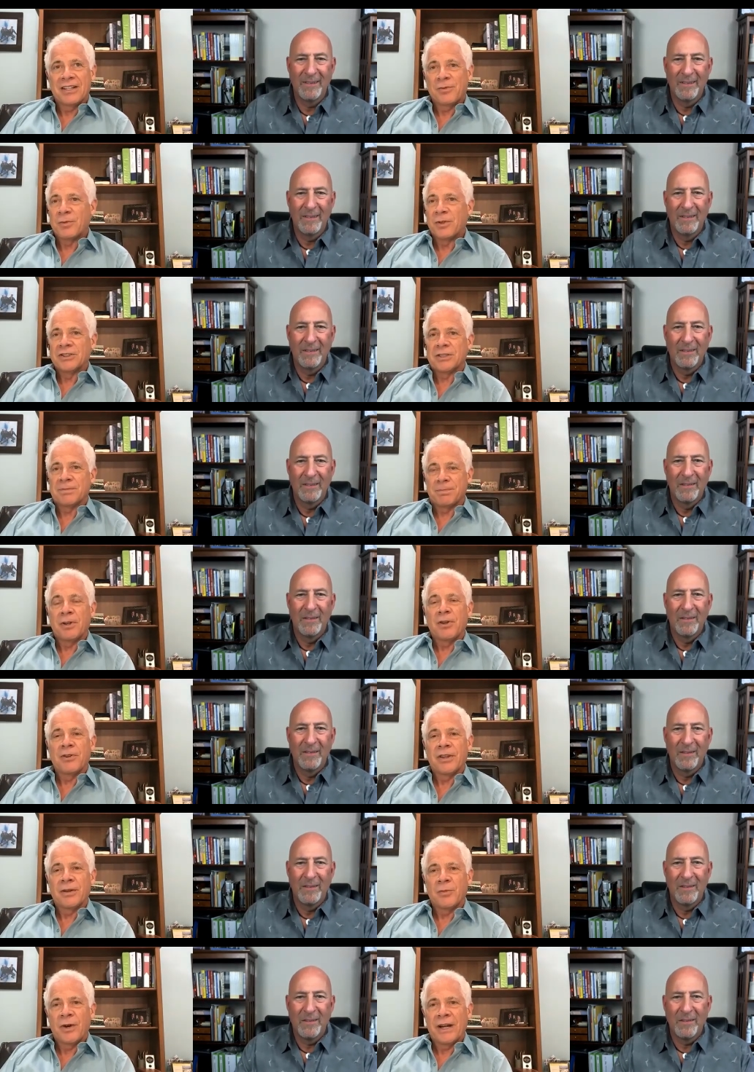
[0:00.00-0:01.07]
Speaker 1: would just blow
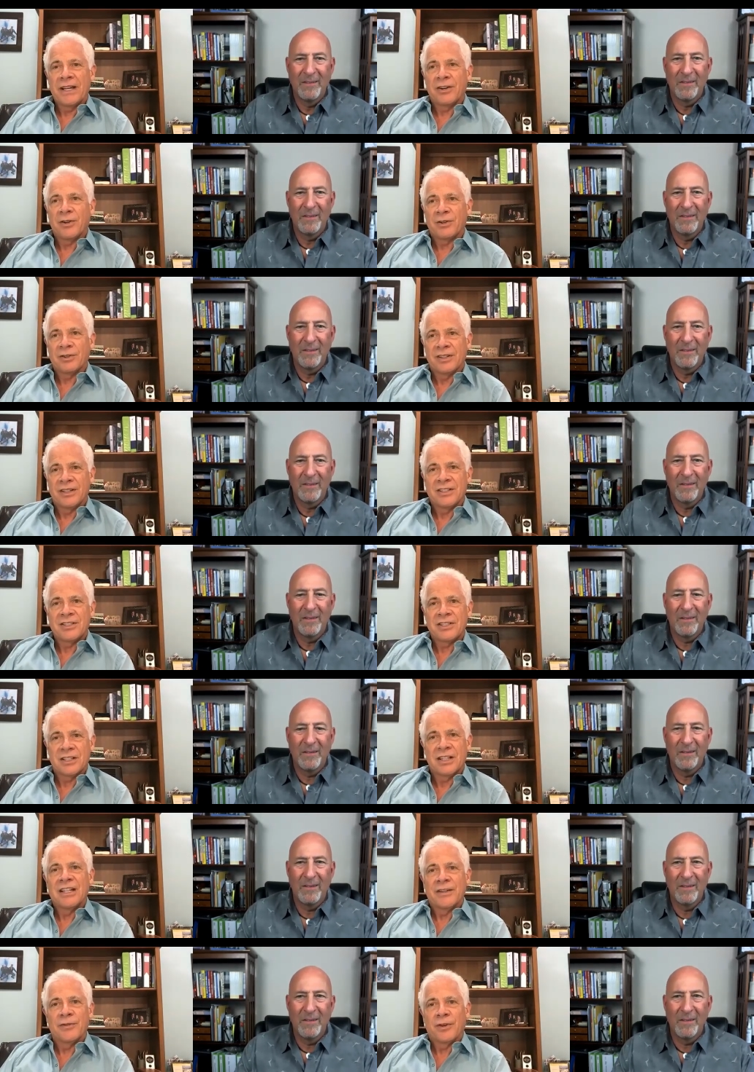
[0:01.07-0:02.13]
them away going, this is
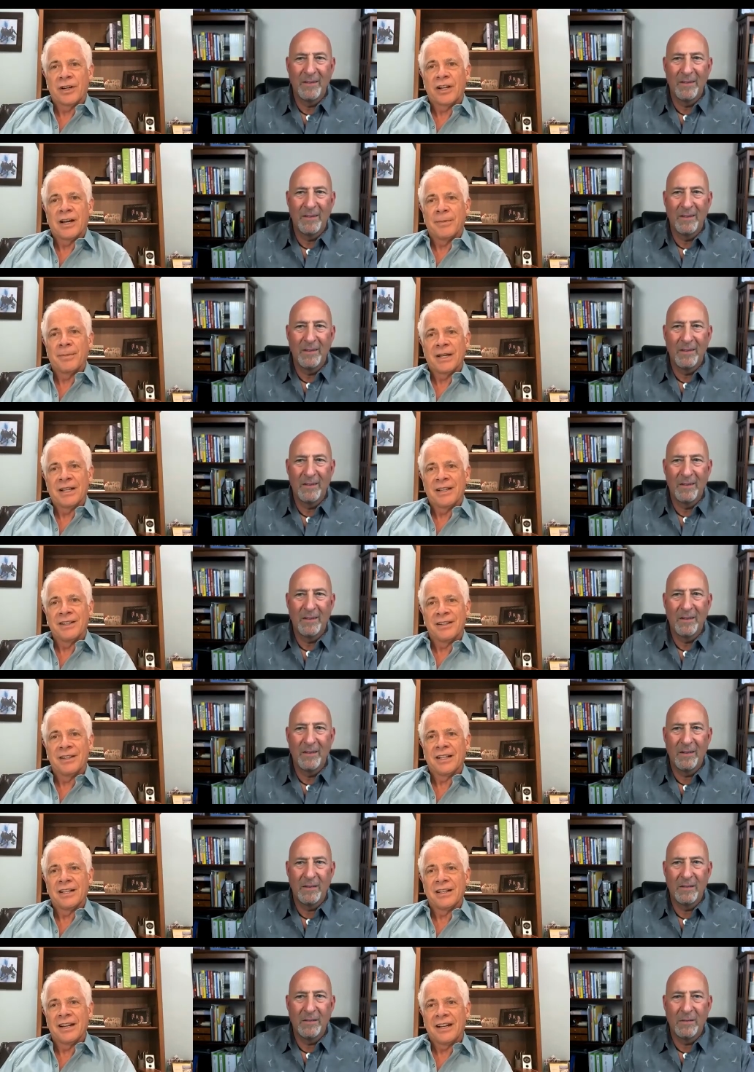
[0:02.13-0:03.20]
a different company
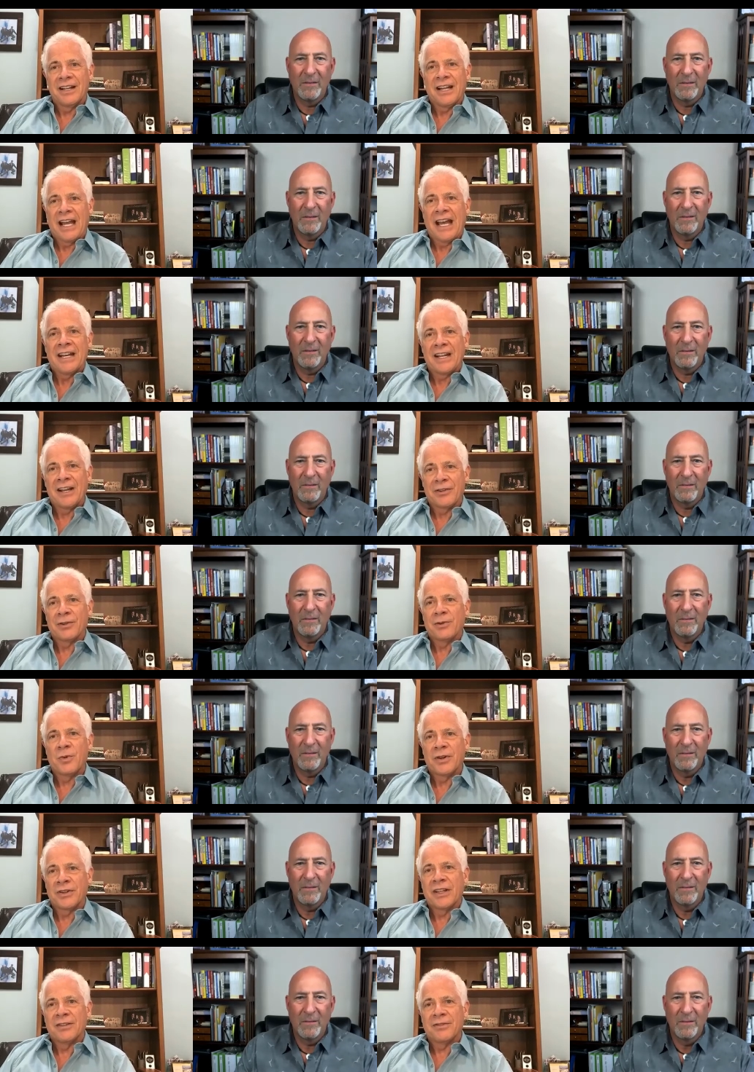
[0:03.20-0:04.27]
than any other
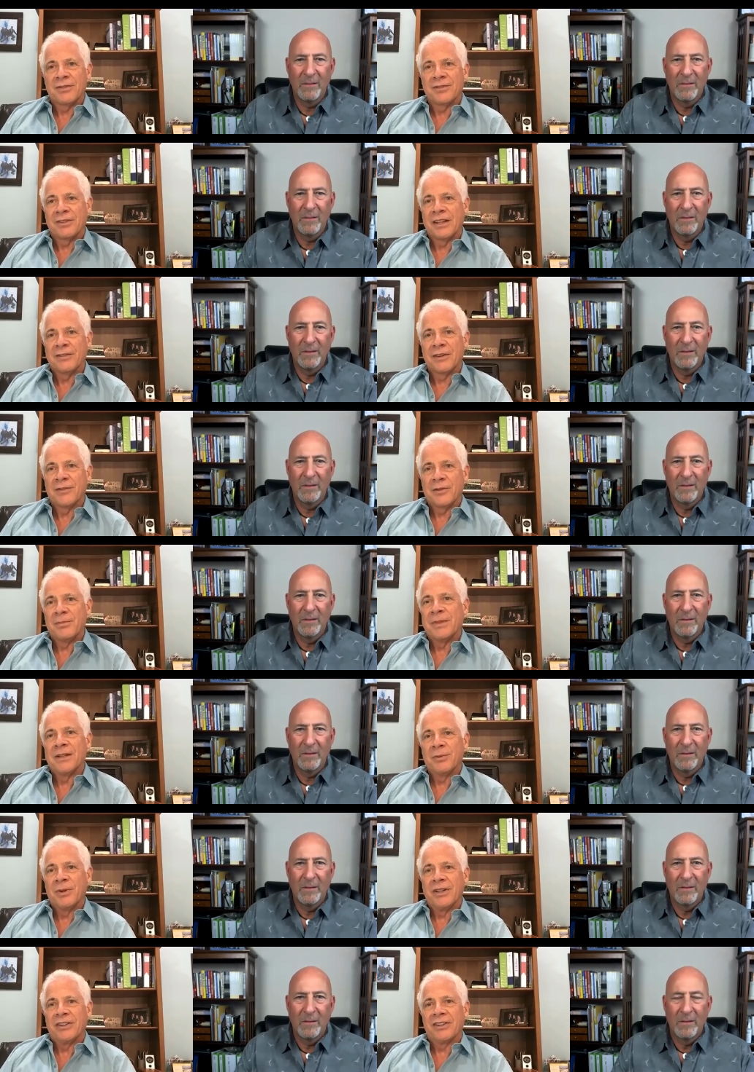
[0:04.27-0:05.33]
one they've, they've ever
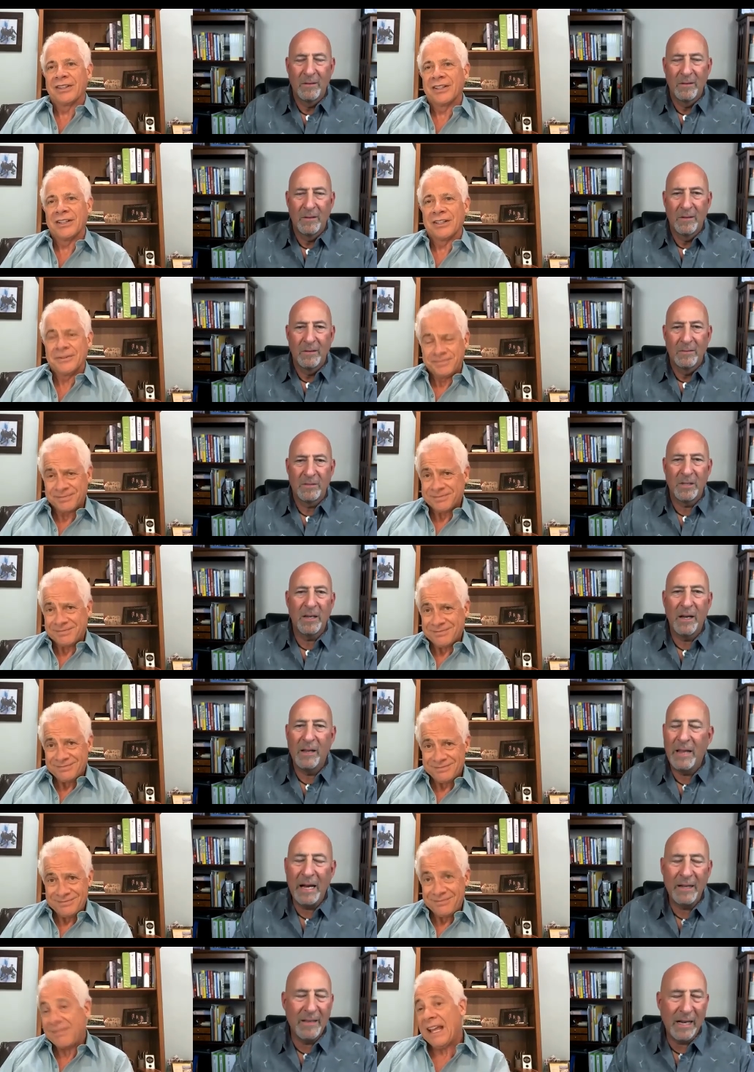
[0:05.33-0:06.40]
been with, you know?
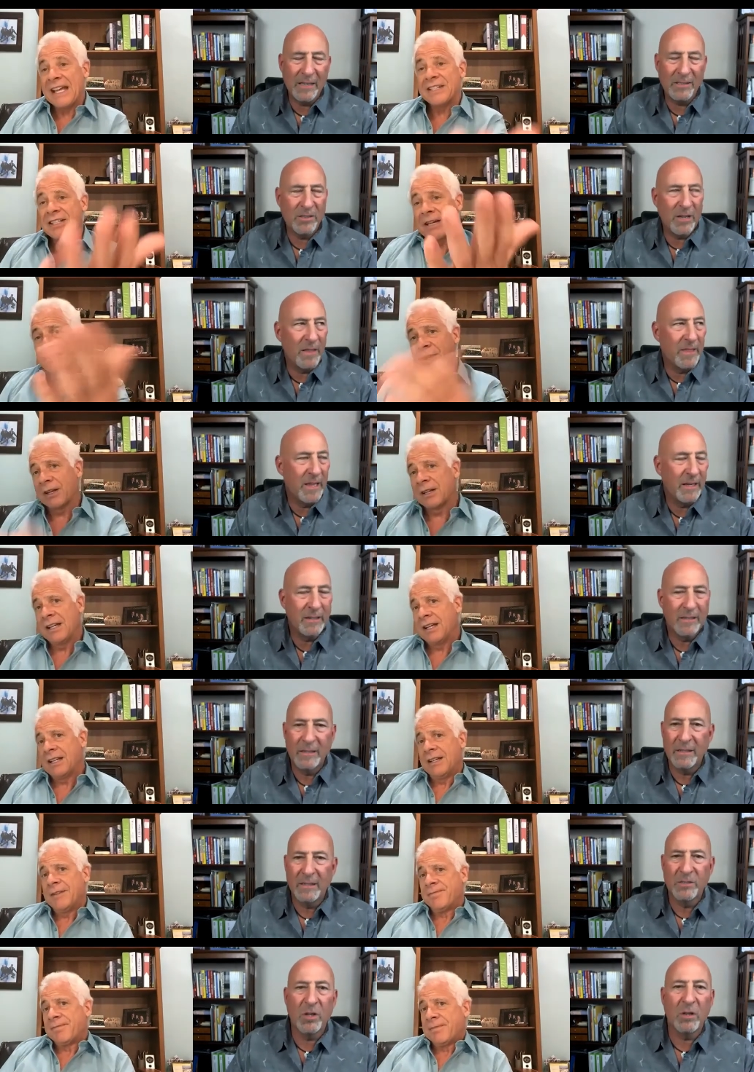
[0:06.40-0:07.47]
Speaker 2: And that, that's, and I thing.
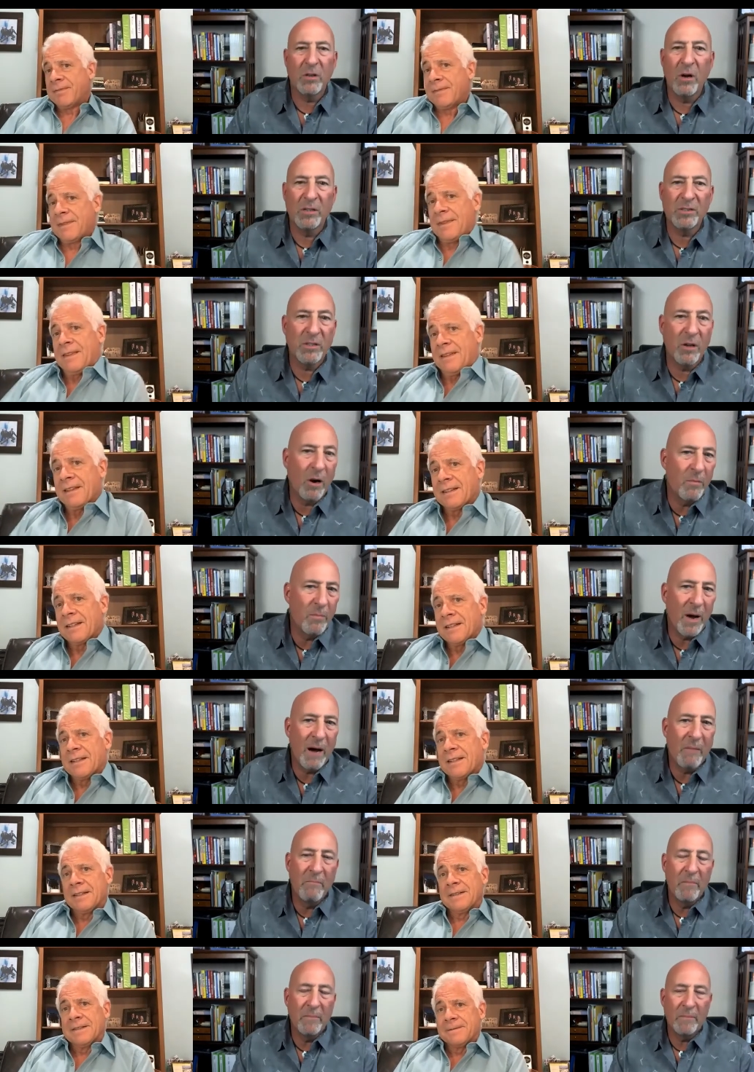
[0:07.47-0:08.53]
think, is a lost art,
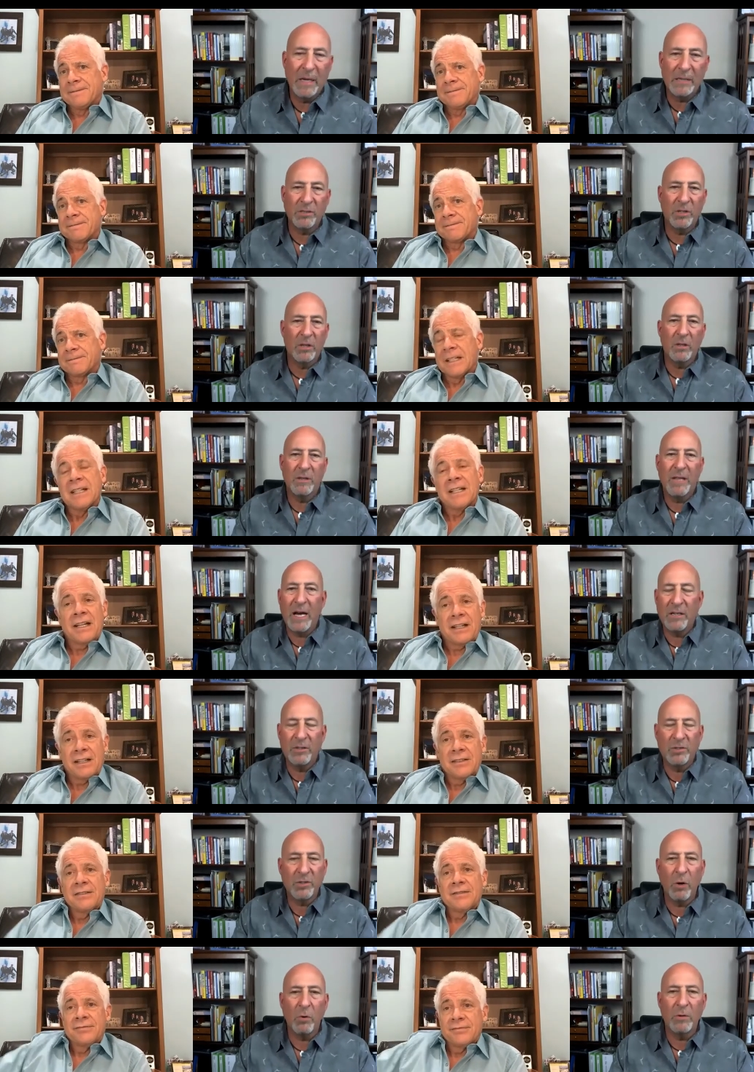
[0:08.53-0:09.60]
Bob. That's a, yeah. that
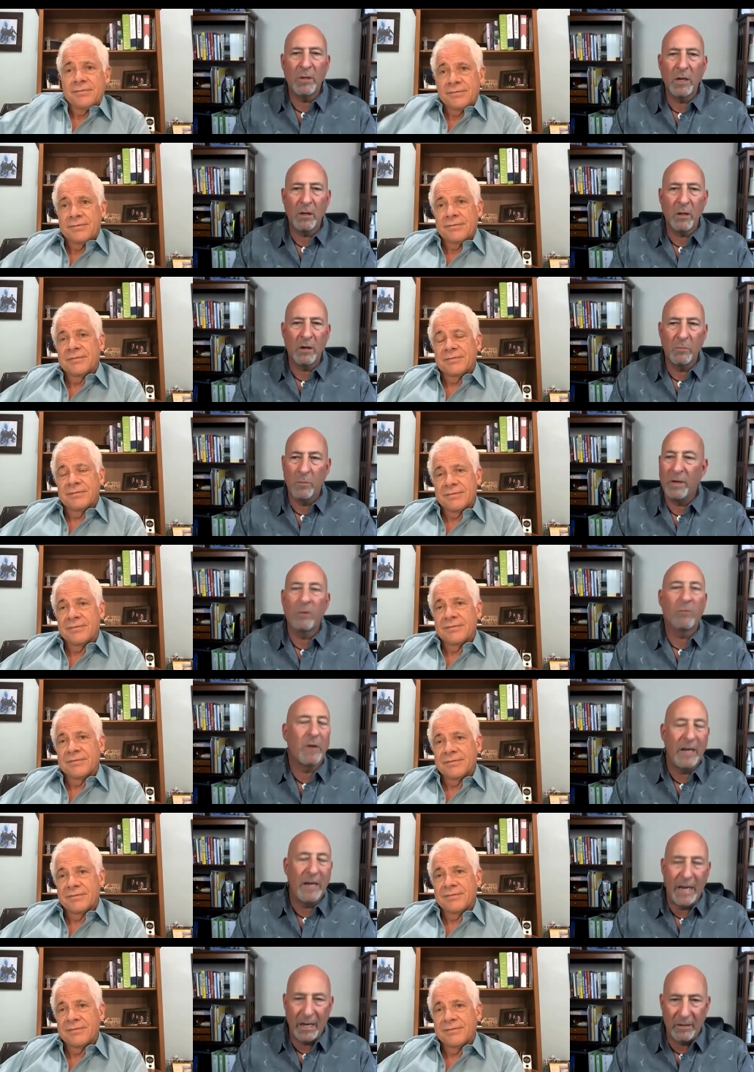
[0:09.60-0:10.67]
is totally a lot. We don't
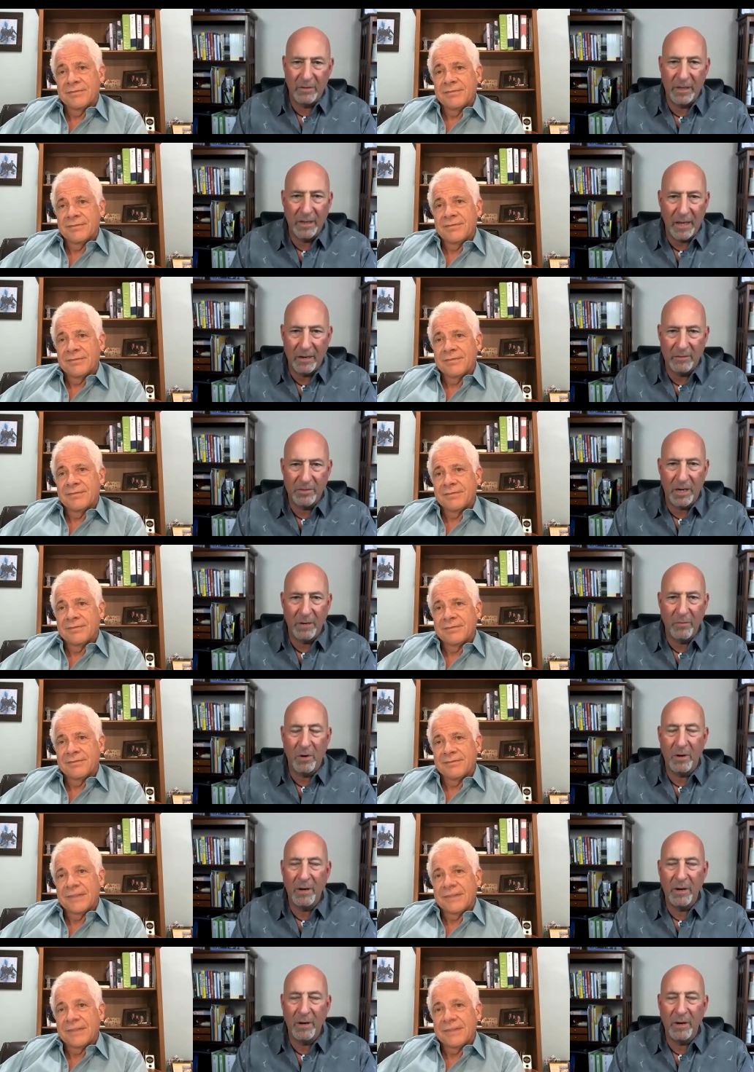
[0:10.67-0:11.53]
write handwritten letters anymore.